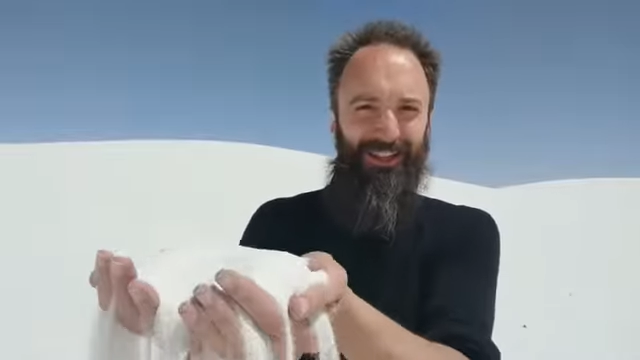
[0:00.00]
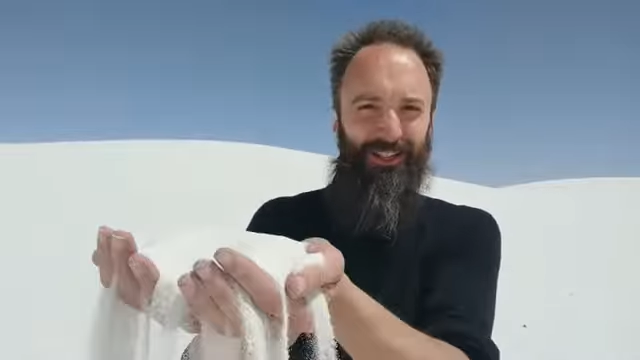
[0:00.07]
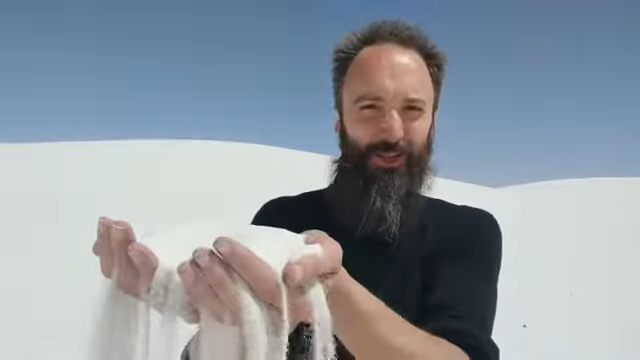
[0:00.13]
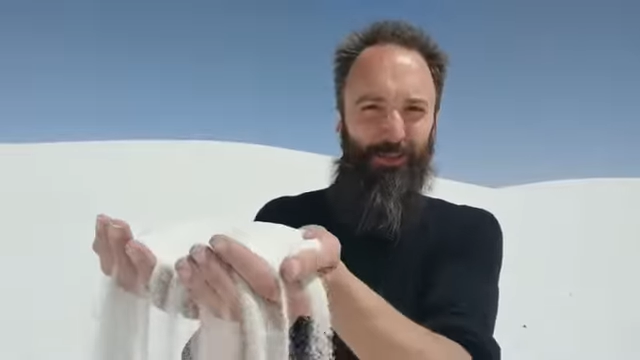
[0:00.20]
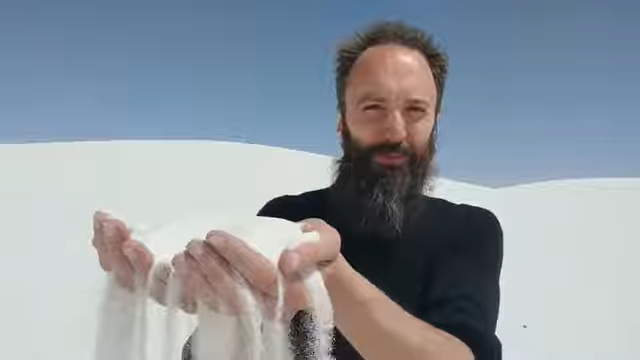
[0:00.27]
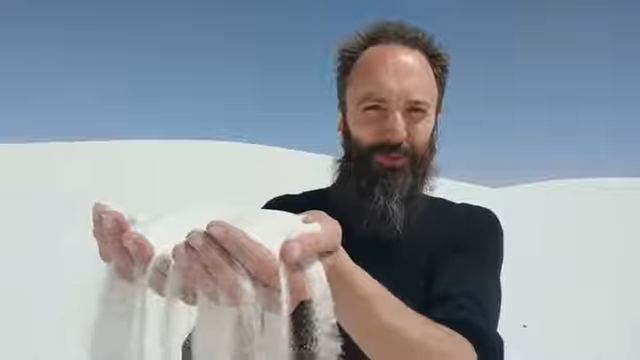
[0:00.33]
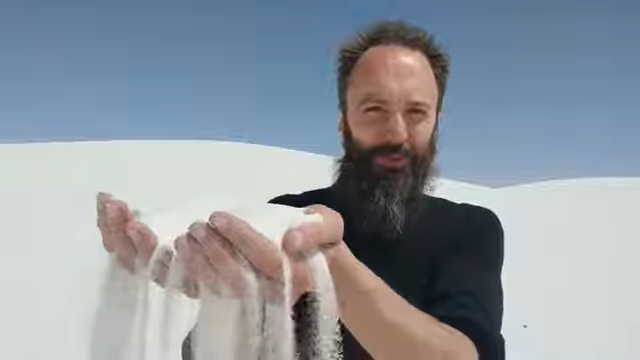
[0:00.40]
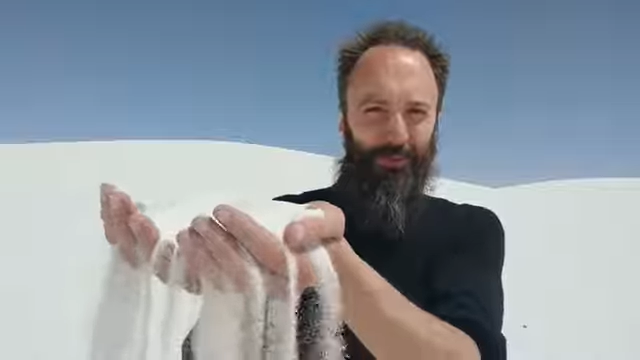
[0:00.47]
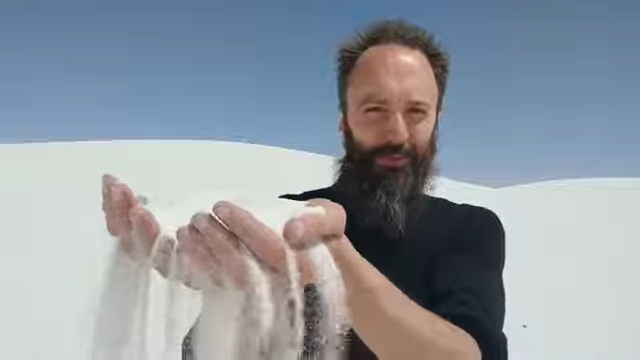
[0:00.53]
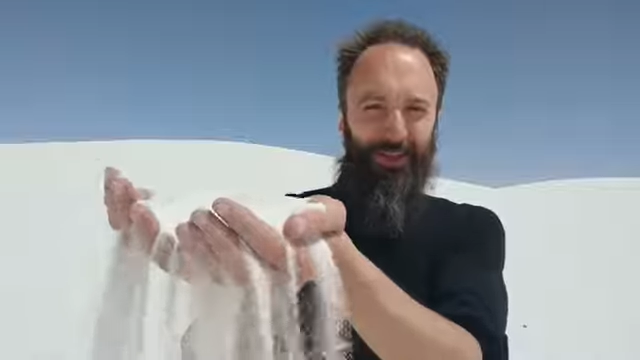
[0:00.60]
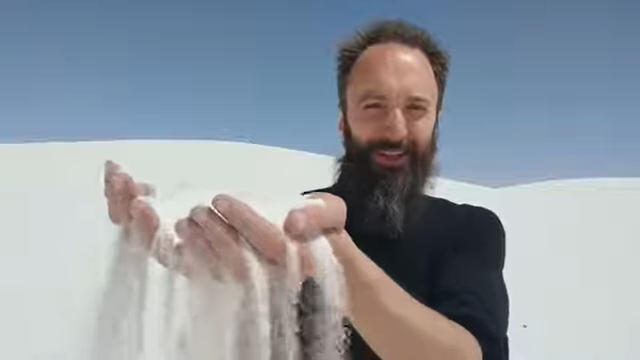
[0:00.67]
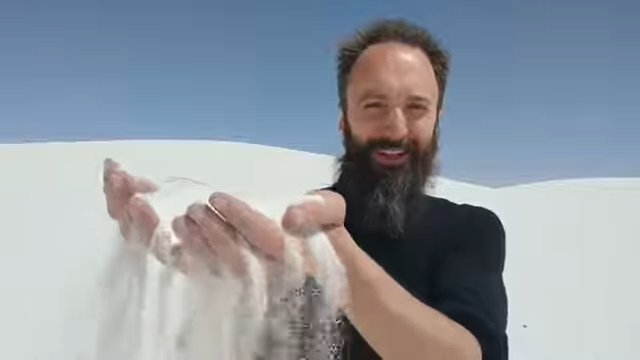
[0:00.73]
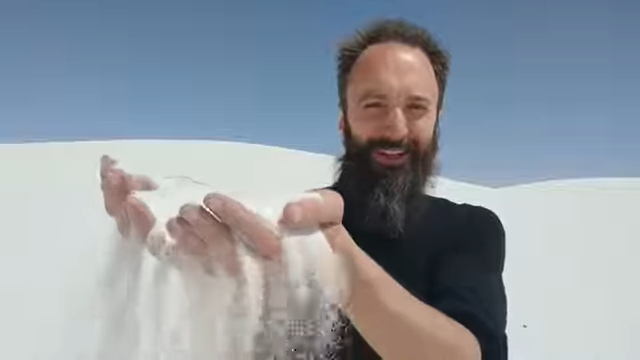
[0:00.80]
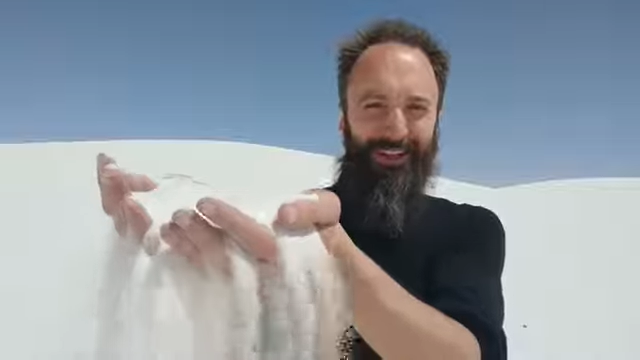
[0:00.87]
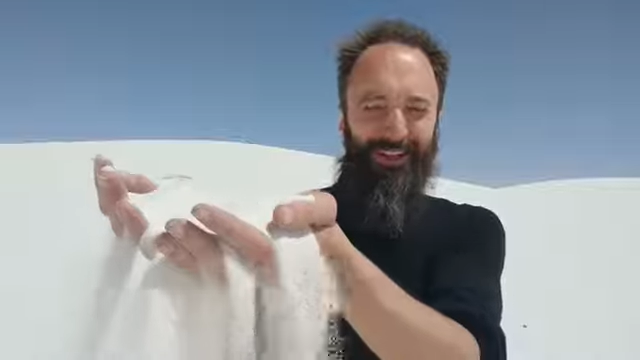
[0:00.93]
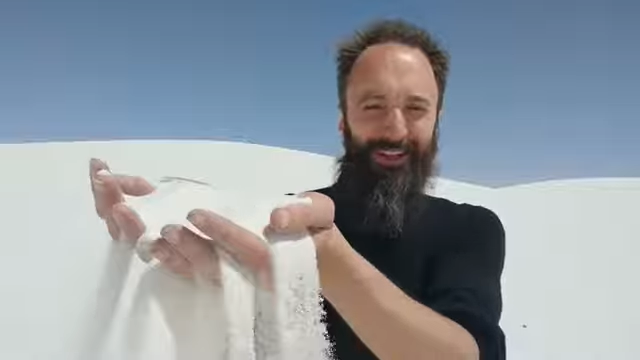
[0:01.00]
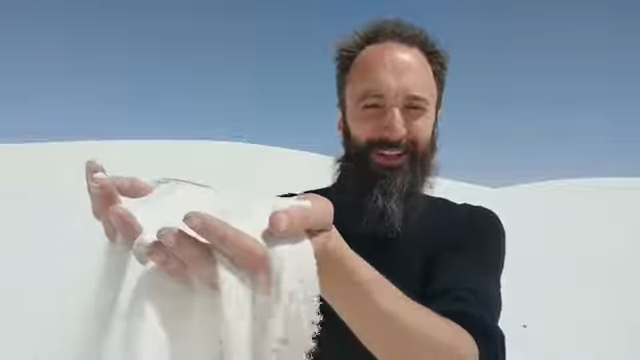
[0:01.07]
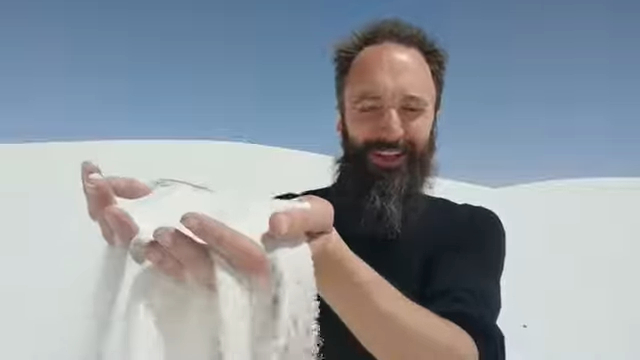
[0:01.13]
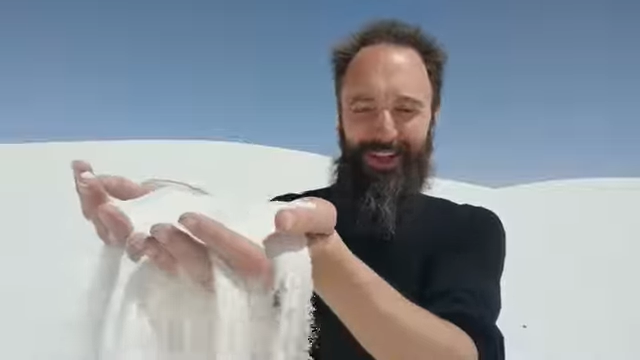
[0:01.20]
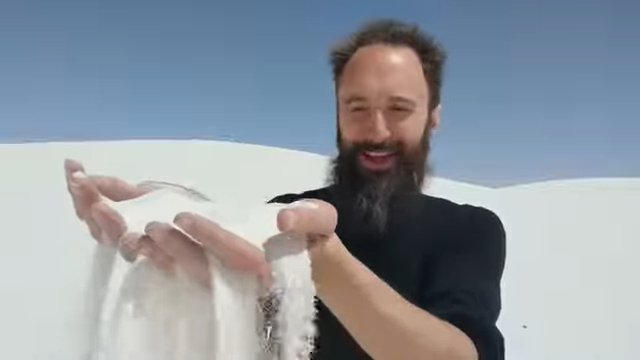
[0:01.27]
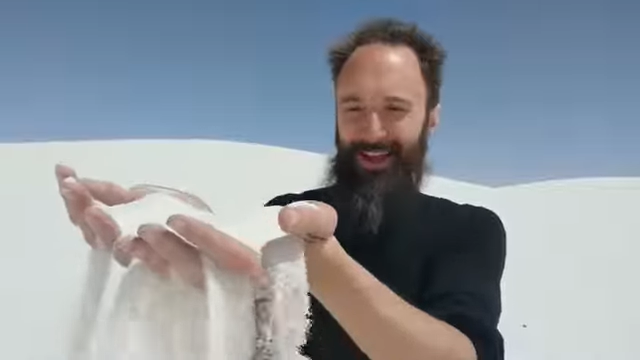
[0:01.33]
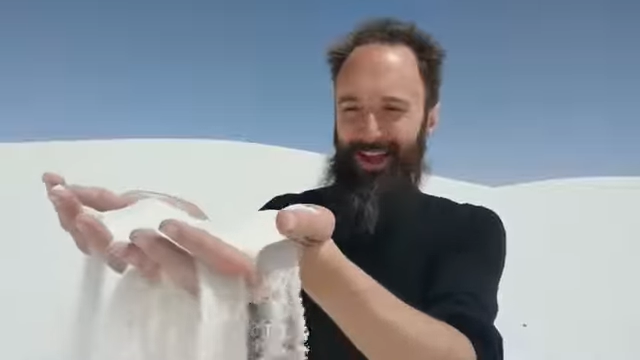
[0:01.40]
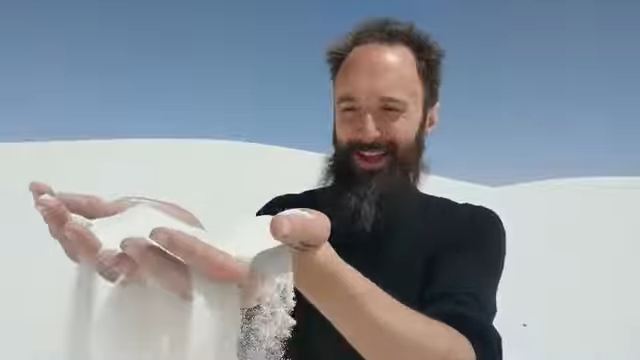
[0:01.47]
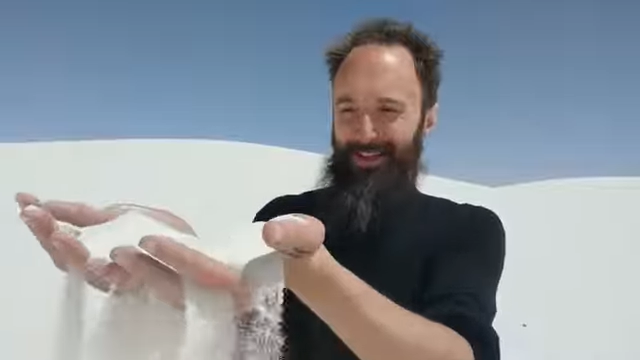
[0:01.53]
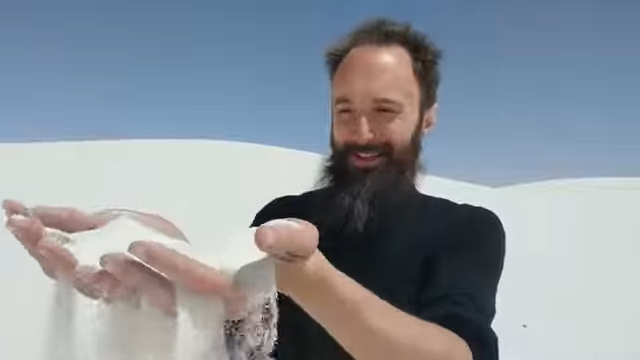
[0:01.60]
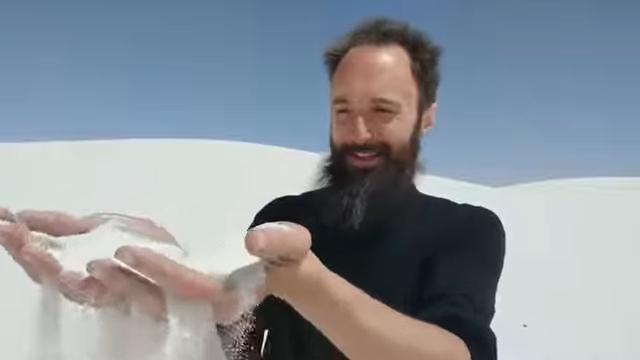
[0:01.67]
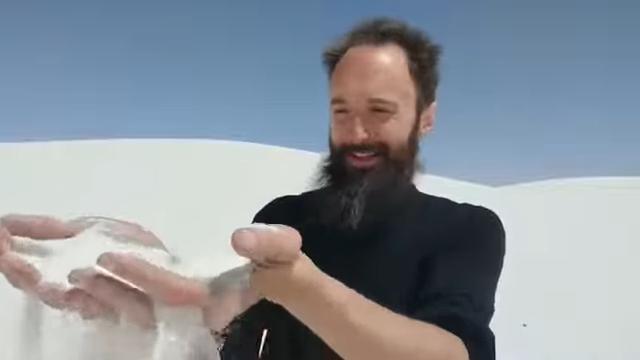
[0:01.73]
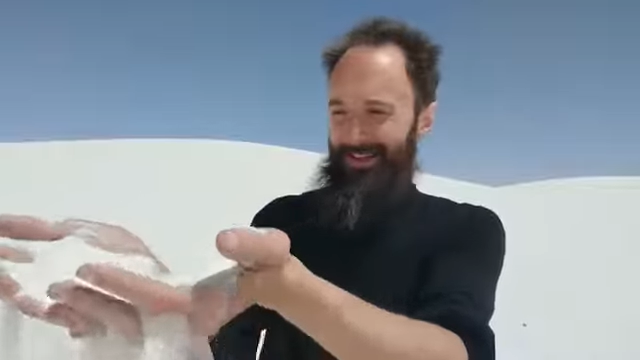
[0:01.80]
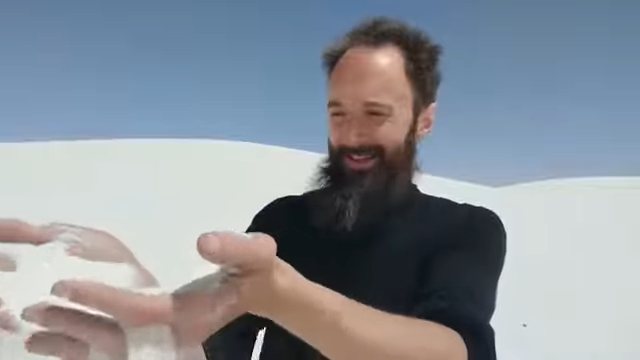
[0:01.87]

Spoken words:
gypsum. And